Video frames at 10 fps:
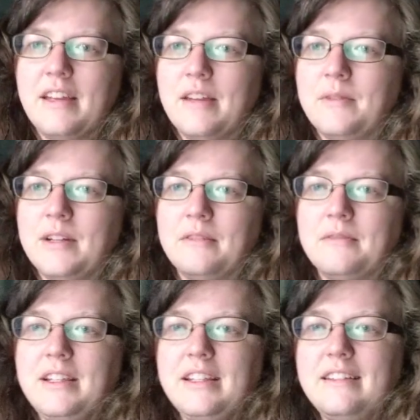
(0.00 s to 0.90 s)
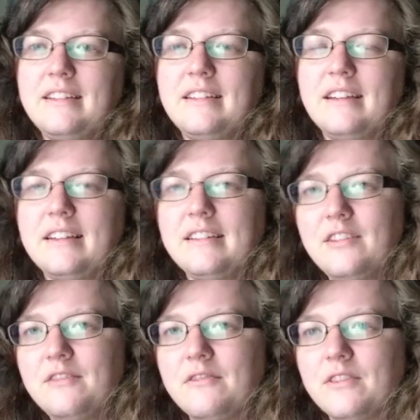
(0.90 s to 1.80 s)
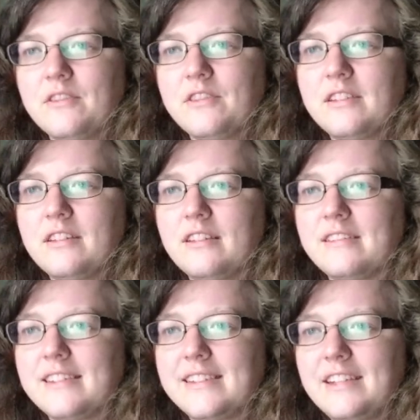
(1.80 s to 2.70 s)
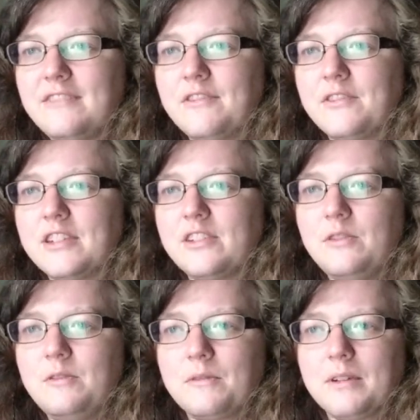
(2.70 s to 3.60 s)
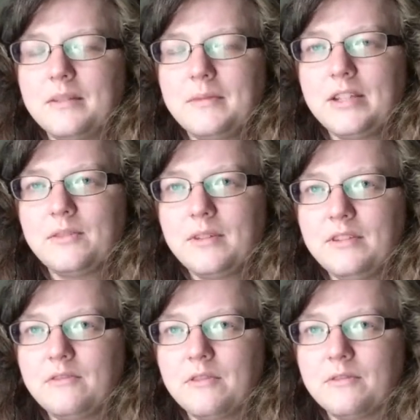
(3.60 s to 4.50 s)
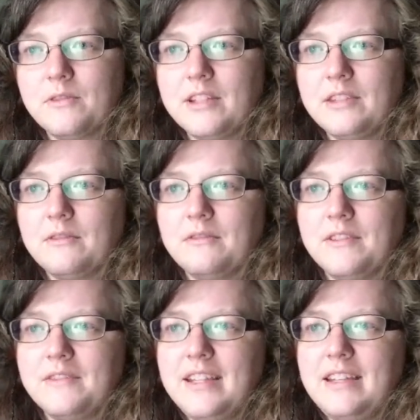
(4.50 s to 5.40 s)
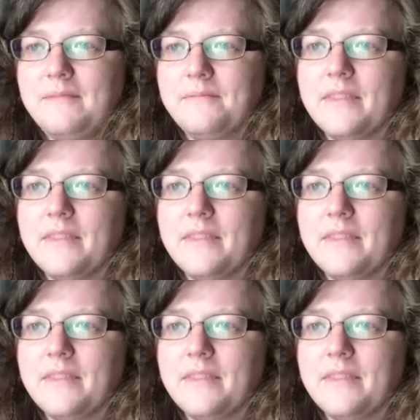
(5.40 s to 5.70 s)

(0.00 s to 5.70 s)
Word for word: And when I read another verse, uh, it's a set of verses, Deuteronomy 24 14 through 15,